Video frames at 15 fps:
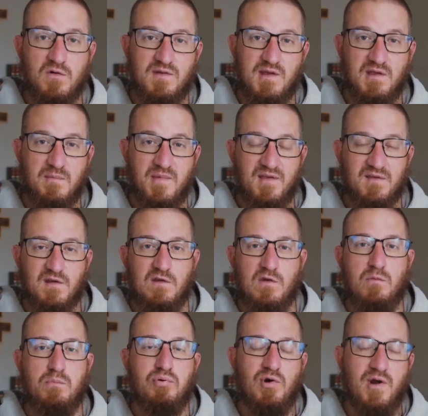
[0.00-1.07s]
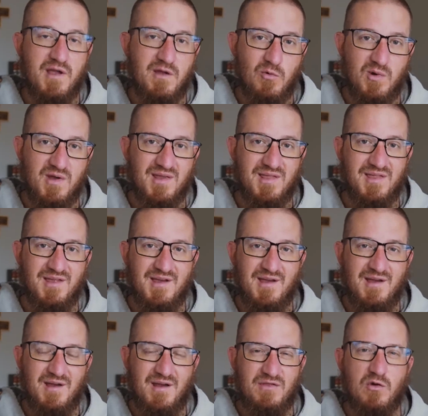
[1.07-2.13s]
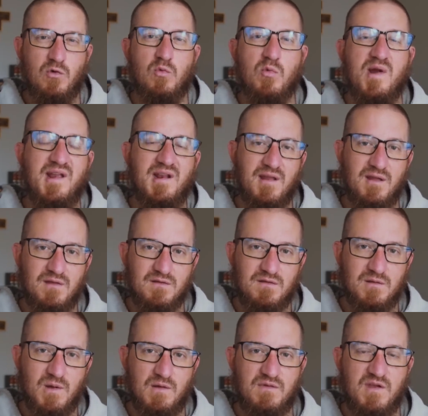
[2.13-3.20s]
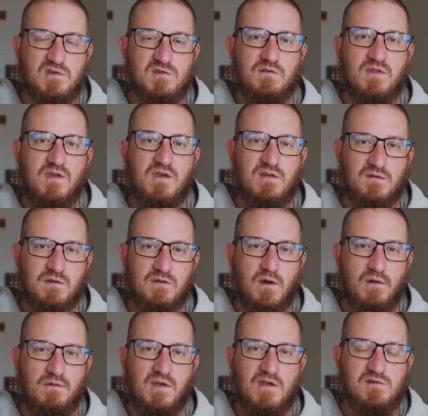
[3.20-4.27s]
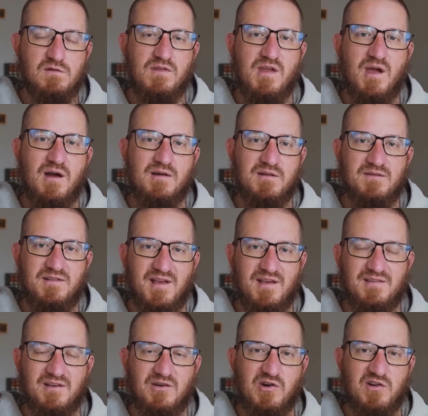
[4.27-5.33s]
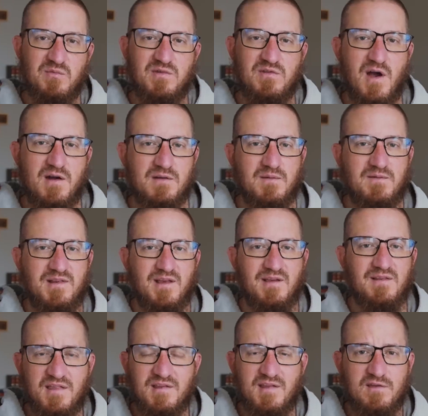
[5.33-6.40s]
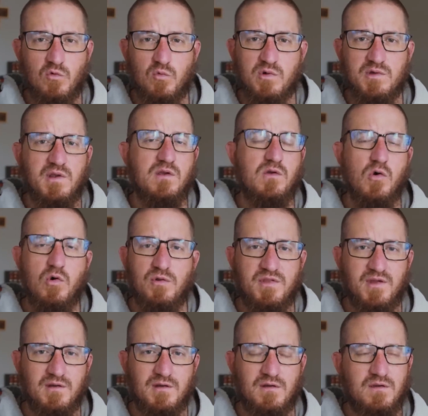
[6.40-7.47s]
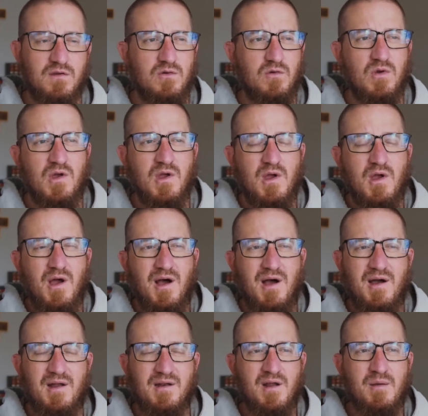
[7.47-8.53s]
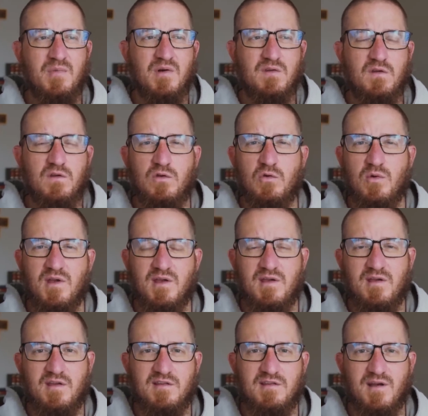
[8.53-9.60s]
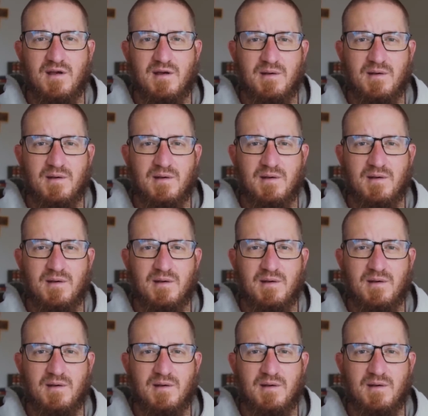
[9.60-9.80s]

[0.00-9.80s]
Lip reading: to daily Mass, can you pray with the readings of each of these, of each of the octave days, the Christmas octave days? I think that's a really gold thing to do. Number two is,